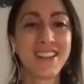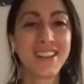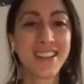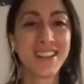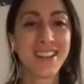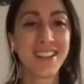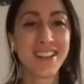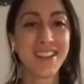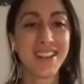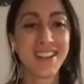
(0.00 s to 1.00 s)

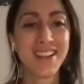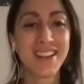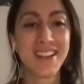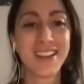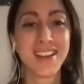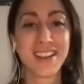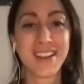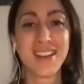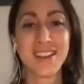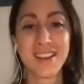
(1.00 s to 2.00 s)

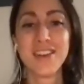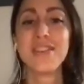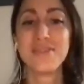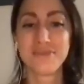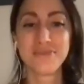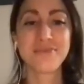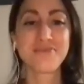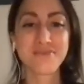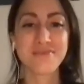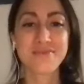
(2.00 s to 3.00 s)

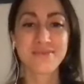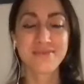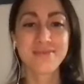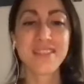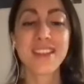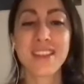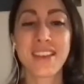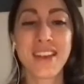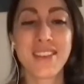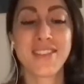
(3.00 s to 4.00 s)

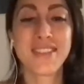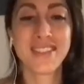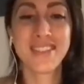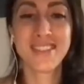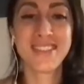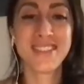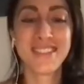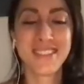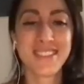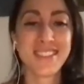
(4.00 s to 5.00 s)

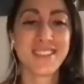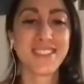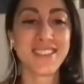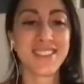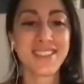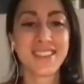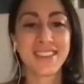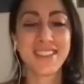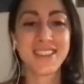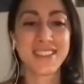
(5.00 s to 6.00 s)

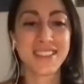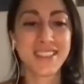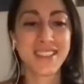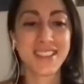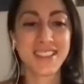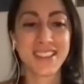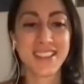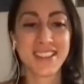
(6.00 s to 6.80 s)
[no speech]